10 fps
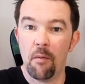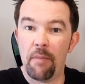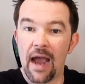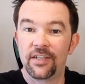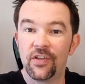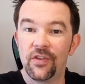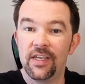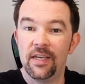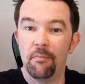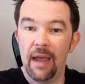back to
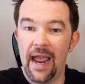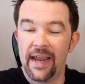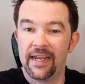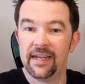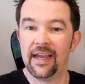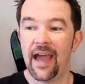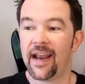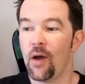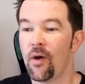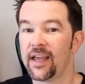the bank
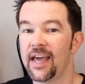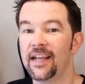and I want to get